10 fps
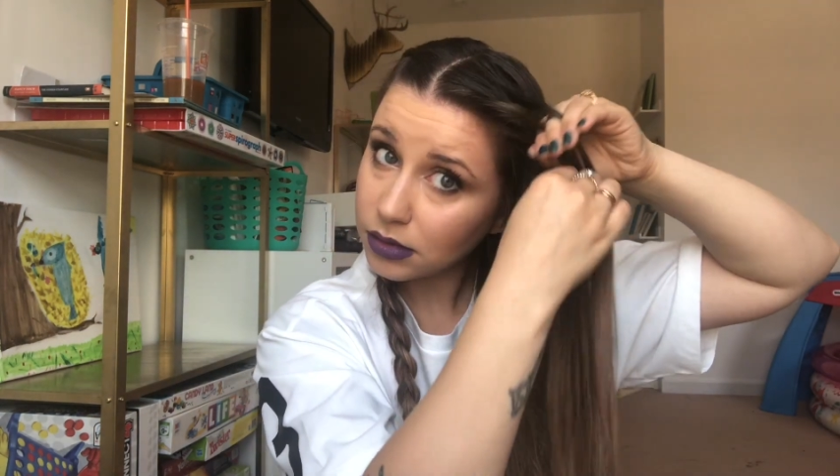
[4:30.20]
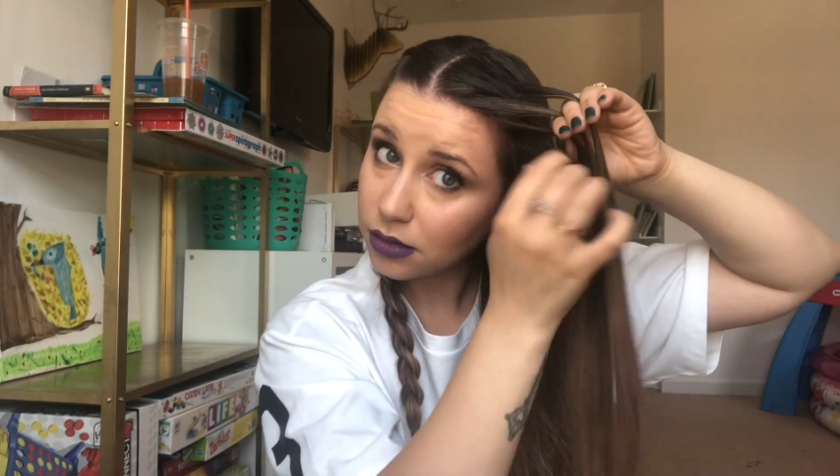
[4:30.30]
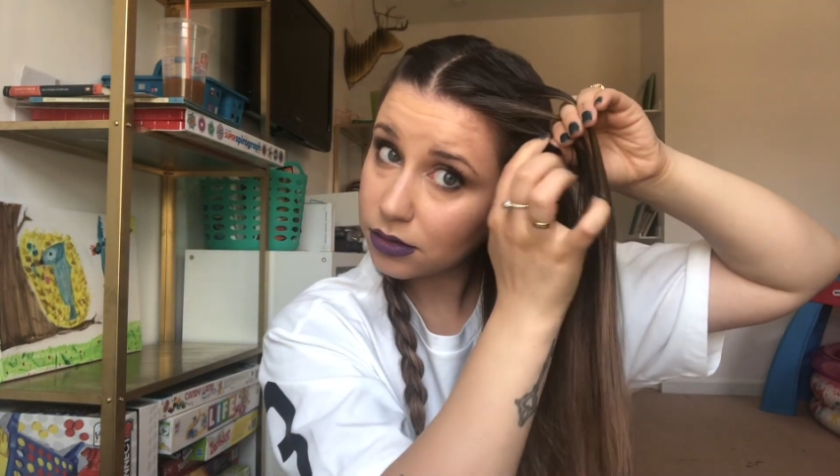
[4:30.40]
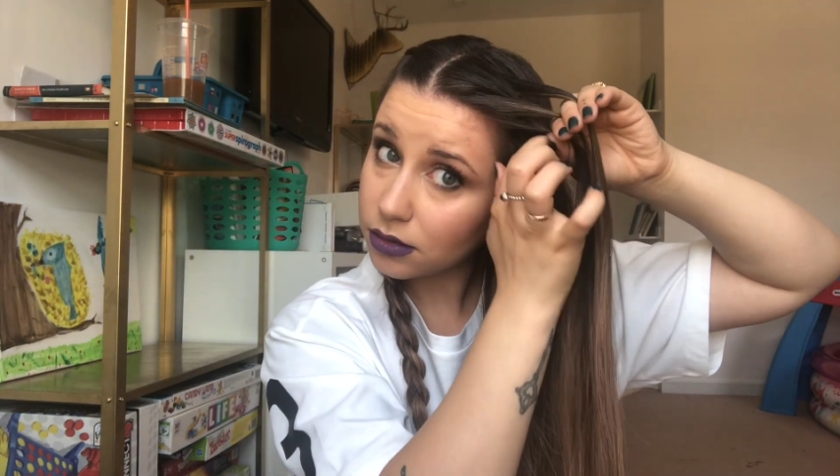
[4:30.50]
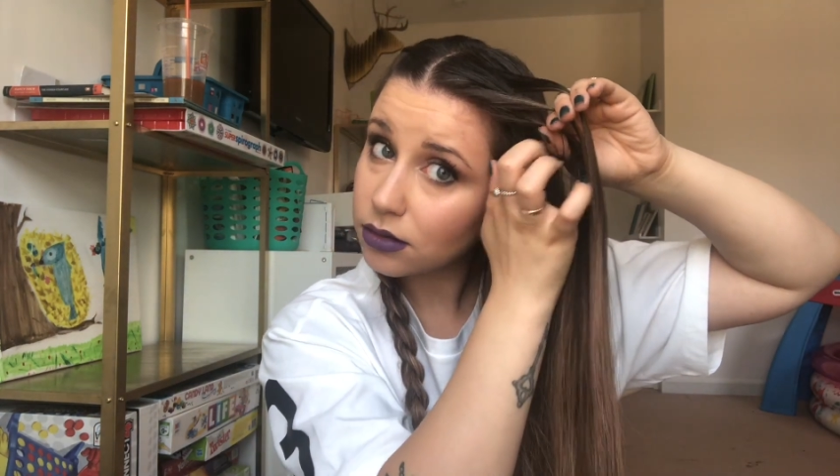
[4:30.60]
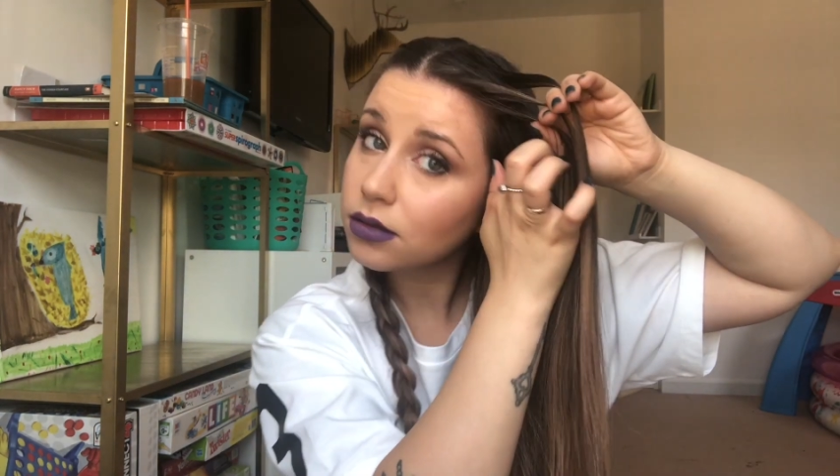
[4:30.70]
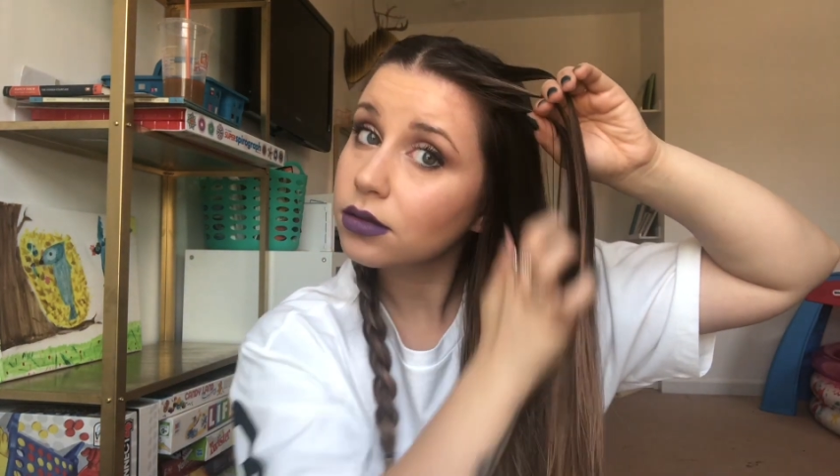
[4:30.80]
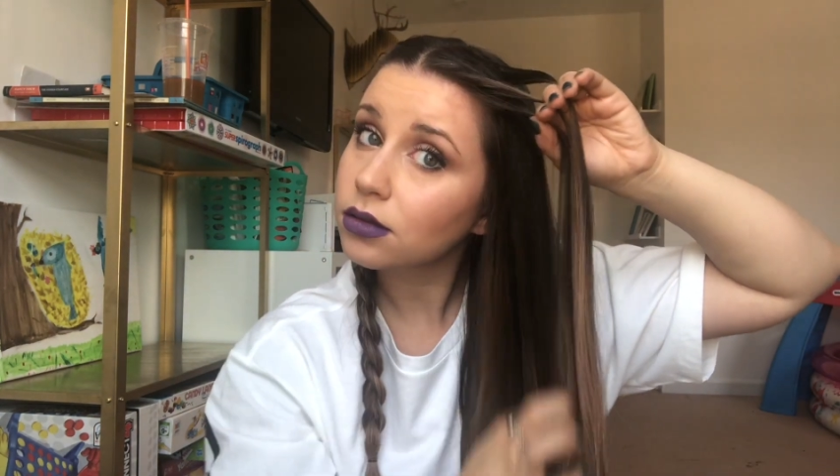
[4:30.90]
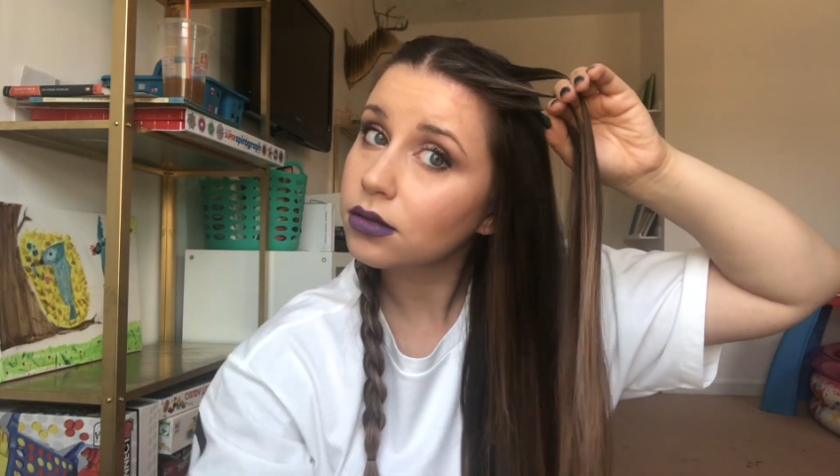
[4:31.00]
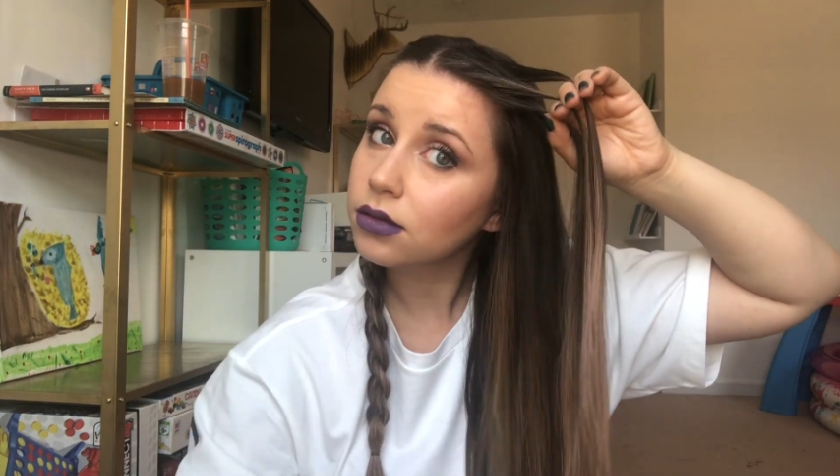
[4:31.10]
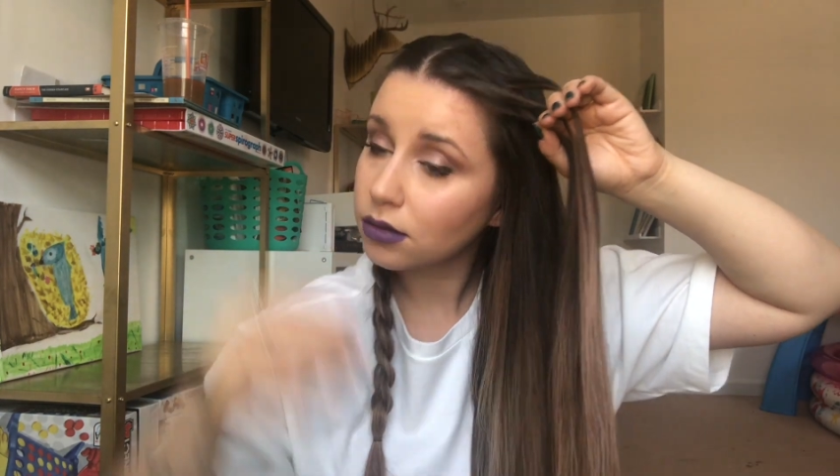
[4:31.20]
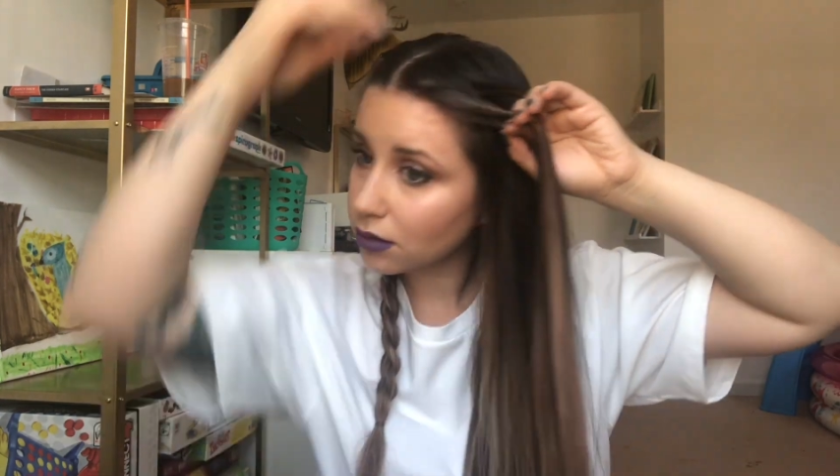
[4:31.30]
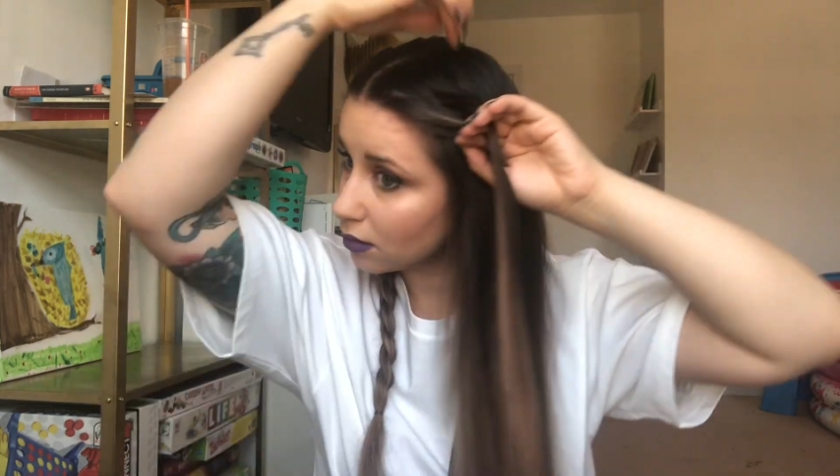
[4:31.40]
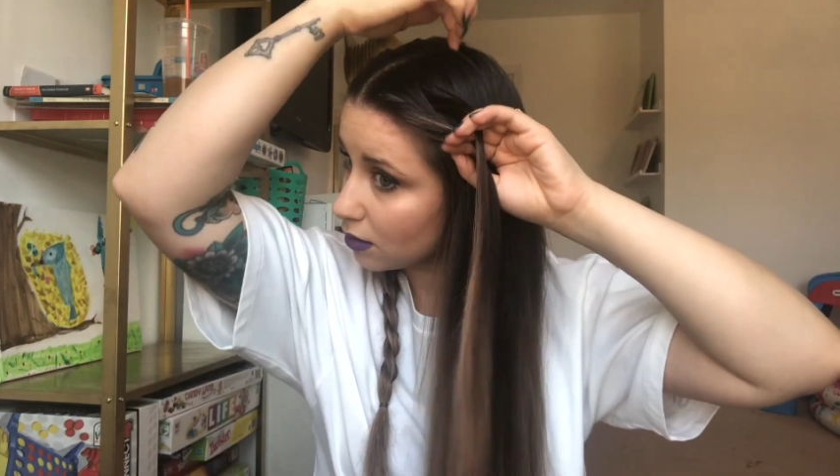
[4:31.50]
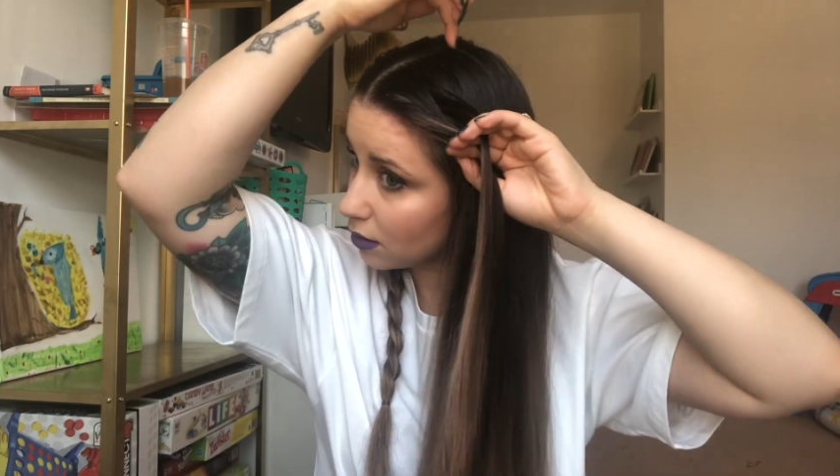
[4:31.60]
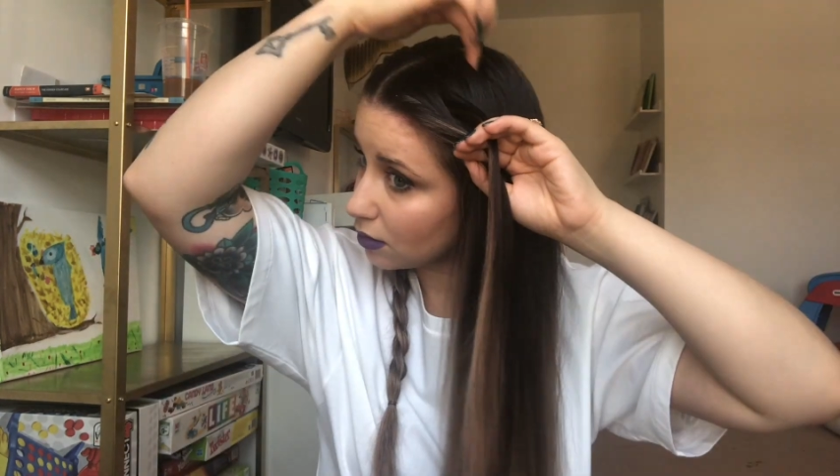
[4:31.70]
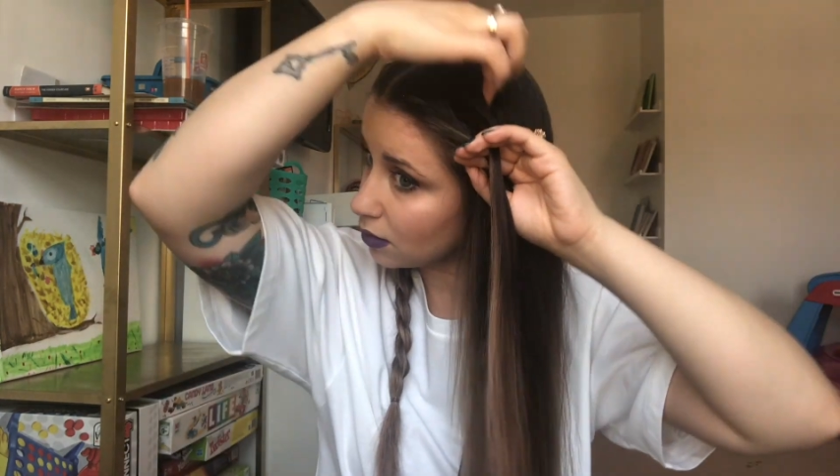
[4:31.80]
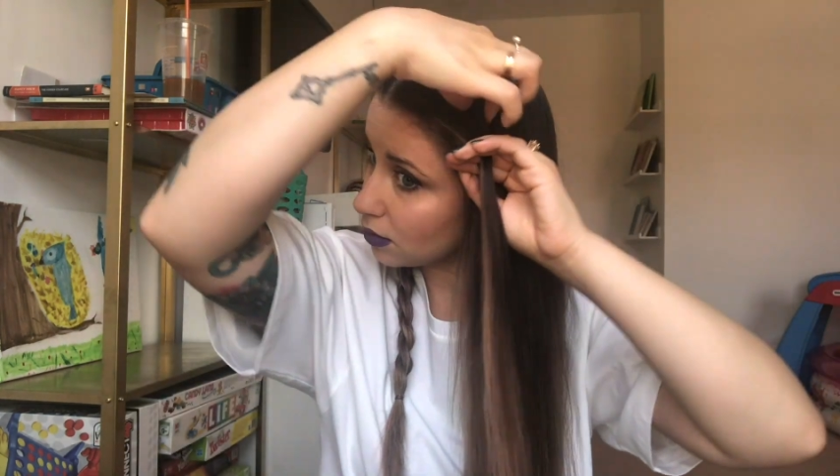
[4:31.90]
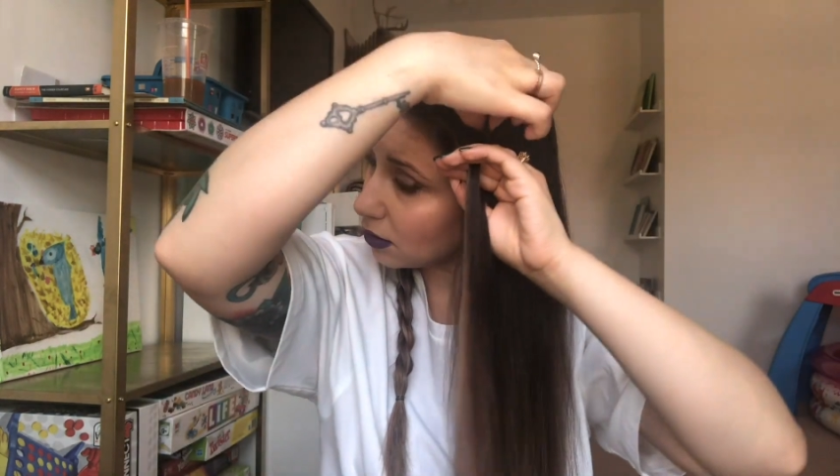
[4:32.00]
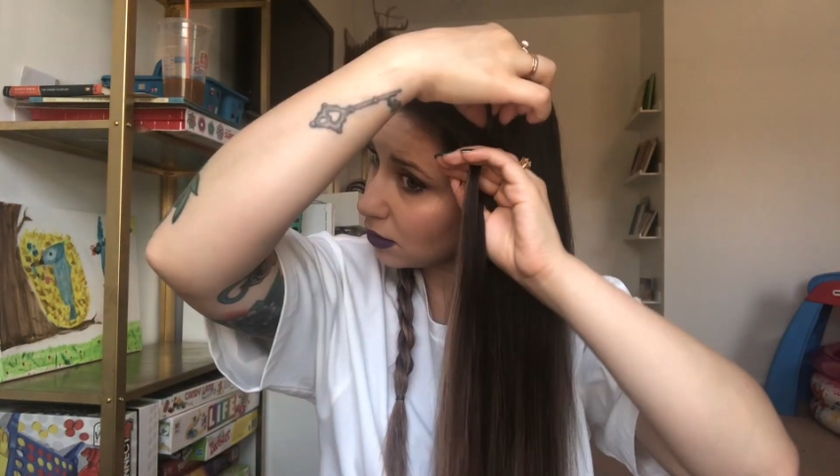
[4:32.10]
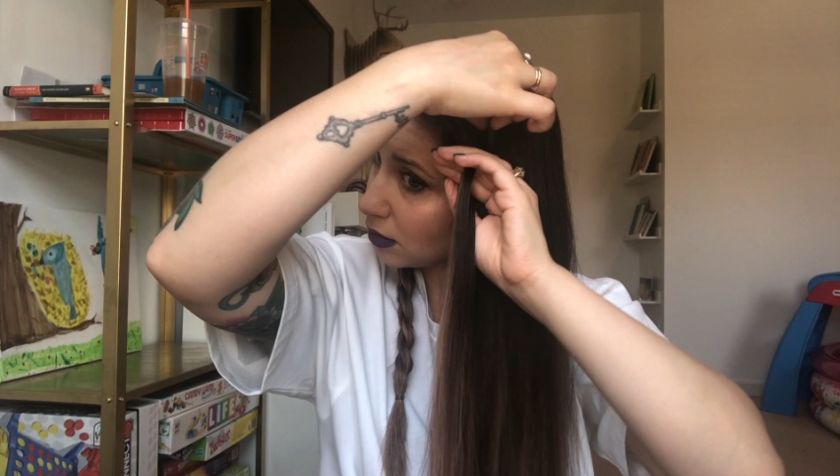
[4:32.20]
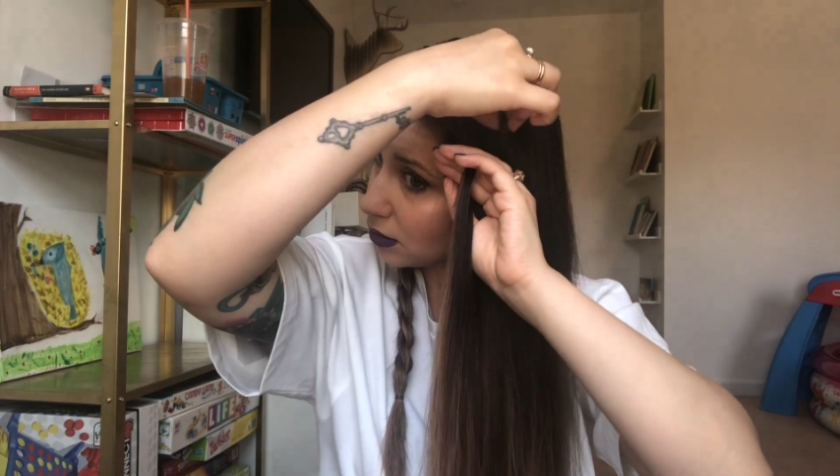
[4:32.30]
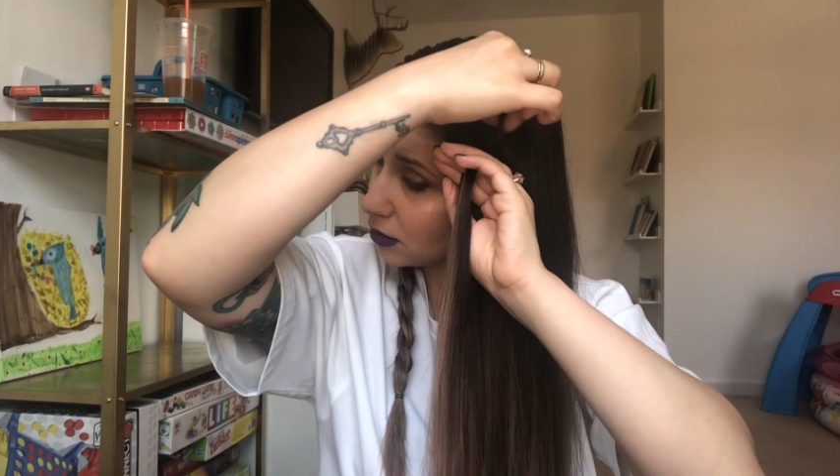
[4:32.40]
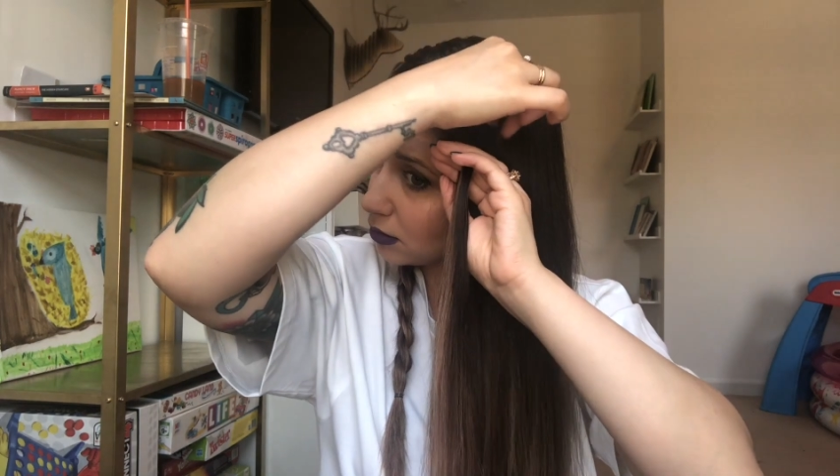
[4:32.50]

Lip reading: and then going in the